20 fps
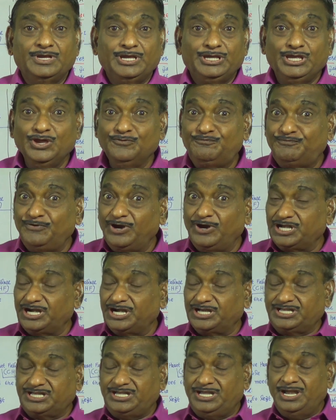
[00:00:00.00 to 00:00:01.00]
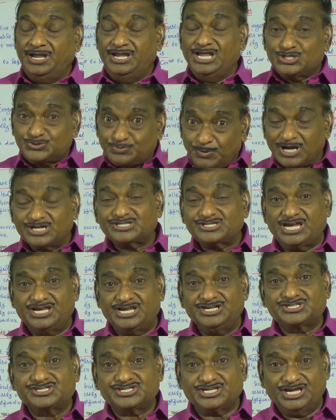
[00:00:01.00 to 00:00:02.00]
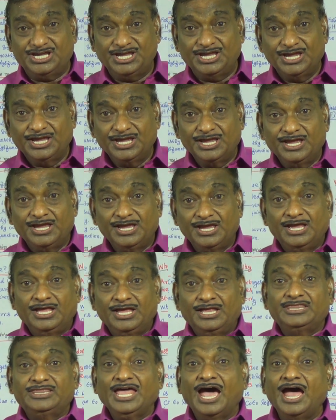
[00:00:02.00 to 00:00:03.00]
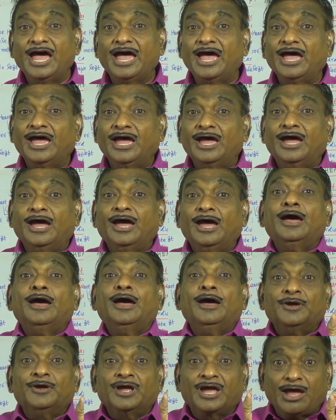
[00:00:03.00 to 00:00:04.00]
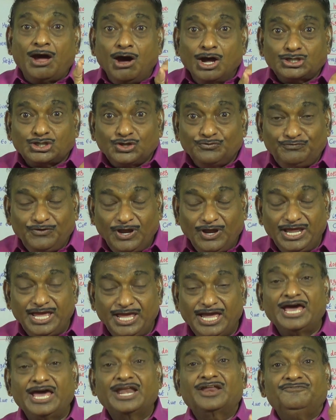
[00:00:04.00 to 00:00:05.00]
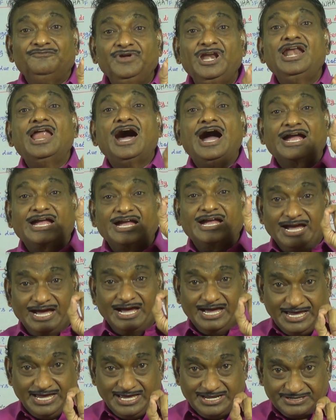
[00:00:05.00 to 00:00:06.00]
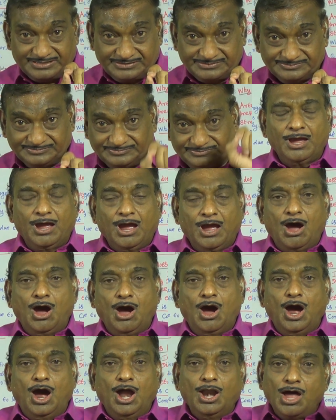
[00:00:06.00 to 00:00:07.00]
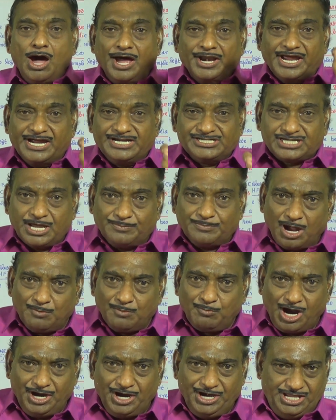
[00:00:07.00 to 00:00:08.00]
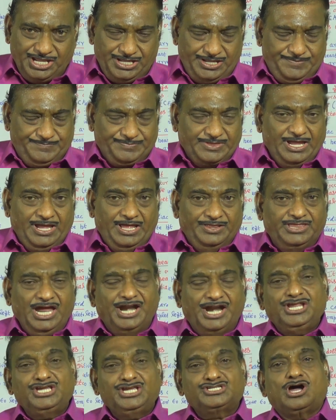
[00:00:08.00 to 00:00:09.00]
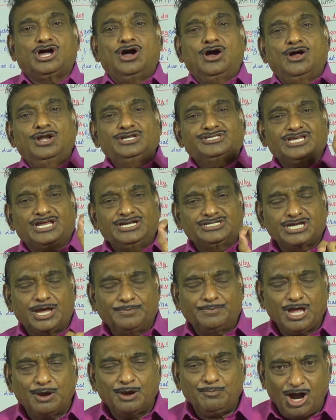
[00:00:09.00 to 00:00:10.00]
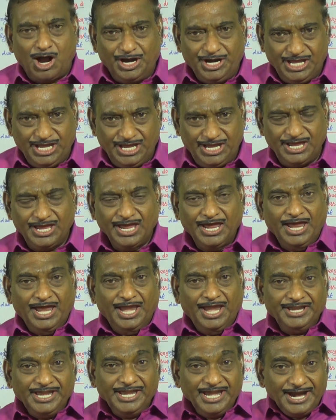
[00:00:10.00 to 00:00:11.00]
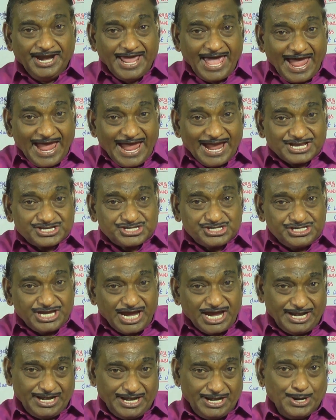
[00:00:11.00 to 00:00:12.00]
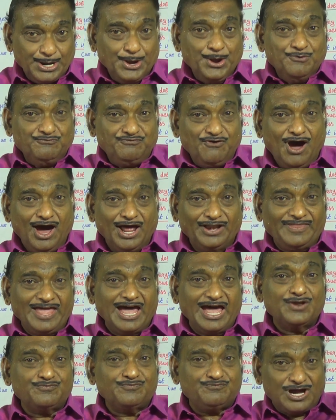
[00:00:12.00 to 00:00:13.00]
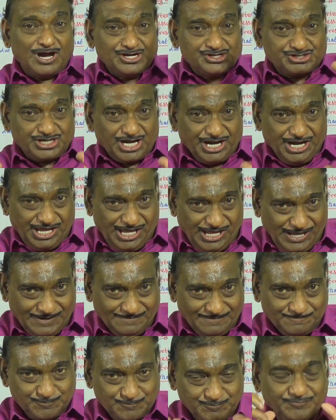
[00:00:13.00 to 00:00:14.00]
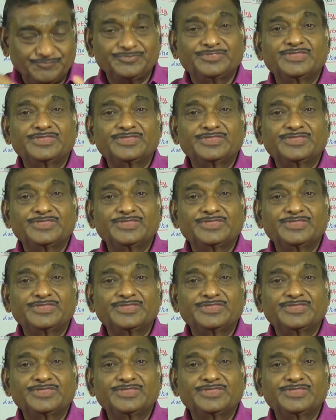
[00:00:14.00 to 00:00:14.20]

If it dysfunctions, the heart failure will occur. All organs of the body, that is all cells of the body, need oxygen for their functioning.